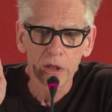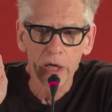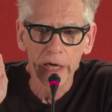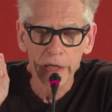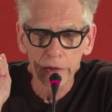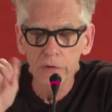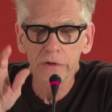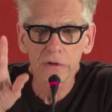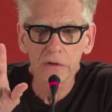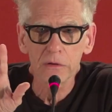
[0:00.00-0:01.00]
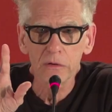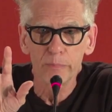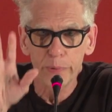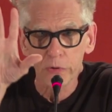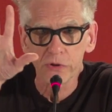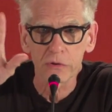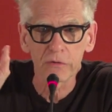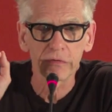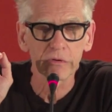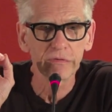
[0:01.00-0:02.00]
and I looked at the poster
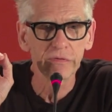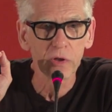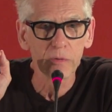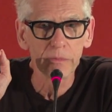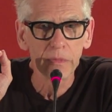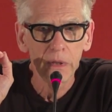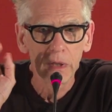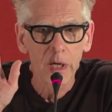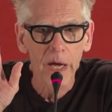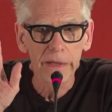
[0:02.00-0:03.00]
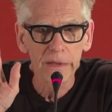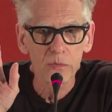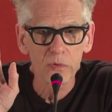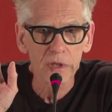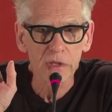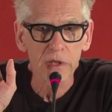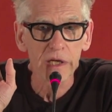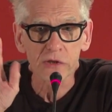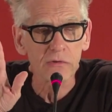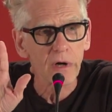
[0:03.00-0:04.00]
for the film, and it was La
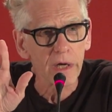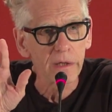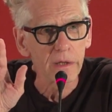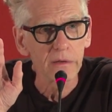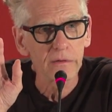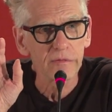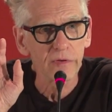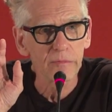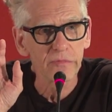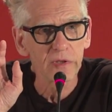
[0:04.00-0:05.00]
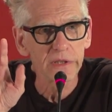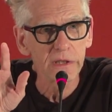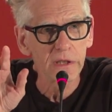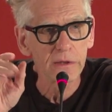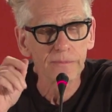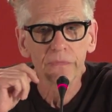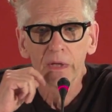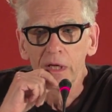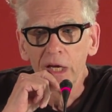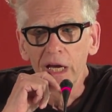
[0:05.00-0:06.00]
Strada from Fellini.
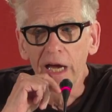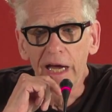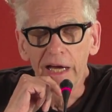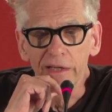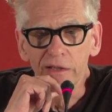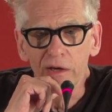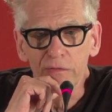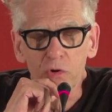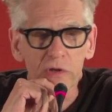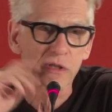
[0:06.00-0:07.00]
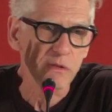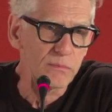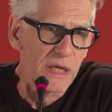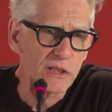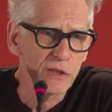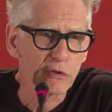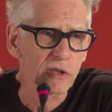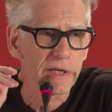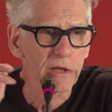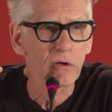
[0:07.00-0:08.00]
And of course, many years
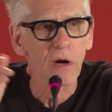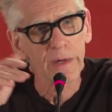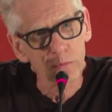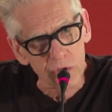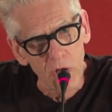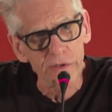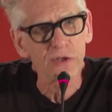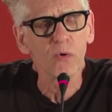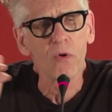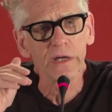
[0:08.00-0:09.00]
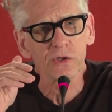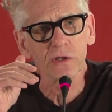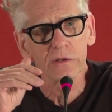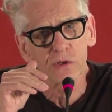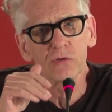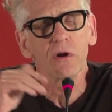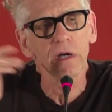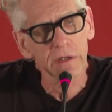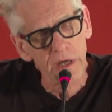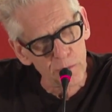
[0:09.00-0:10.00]
later, I was also watching La
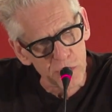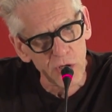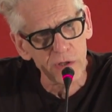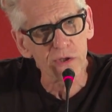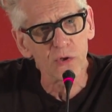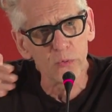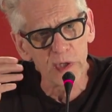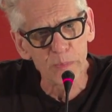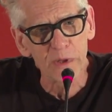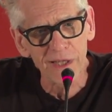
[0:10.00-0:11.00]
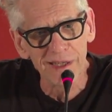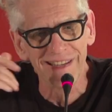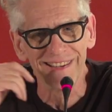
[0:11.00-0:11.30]
Strada, I was also weeping.